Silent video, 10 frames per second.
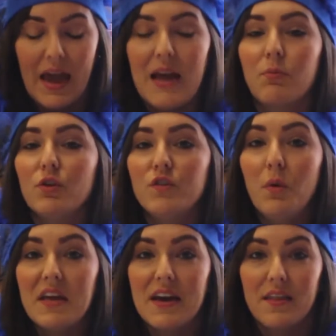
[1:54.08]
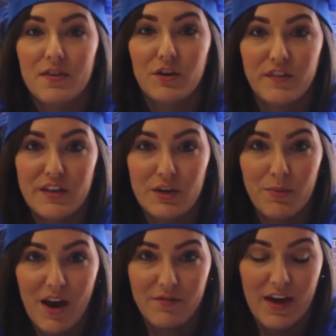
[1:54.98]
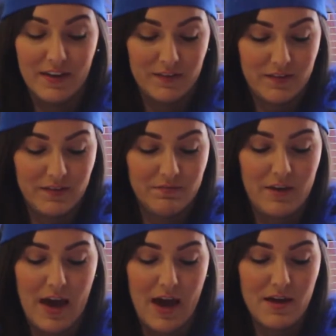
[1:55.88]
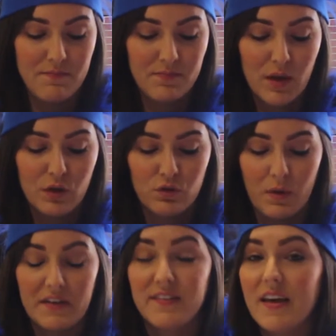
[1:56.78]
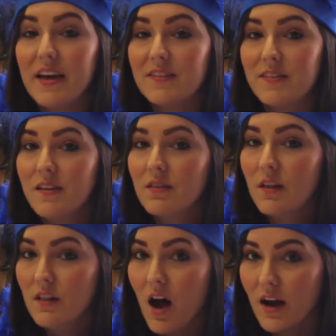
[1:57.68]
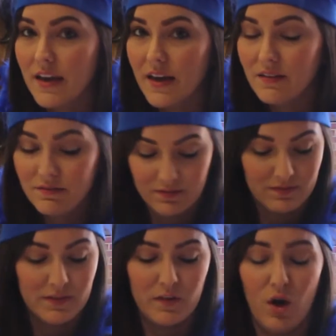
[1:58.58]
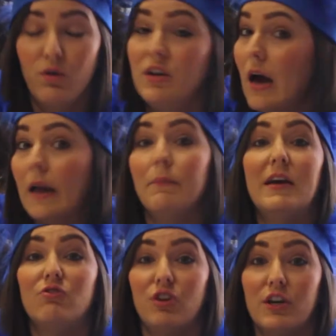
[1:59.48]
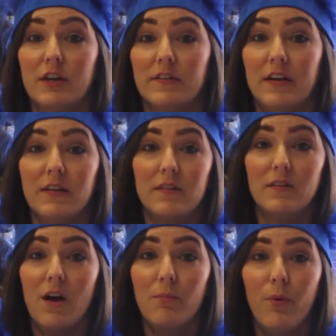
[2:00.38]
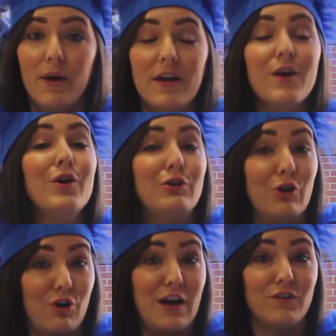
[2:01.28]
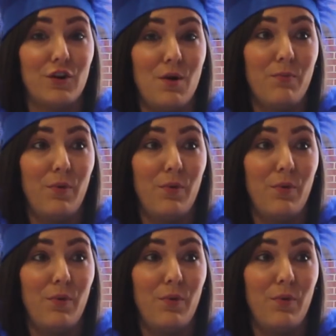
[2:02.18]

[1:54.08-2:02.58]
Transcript: April 20th, your senior breakfast. Okay. 26th, the lock in. So you got to make sure your attendance is on point, your grades are on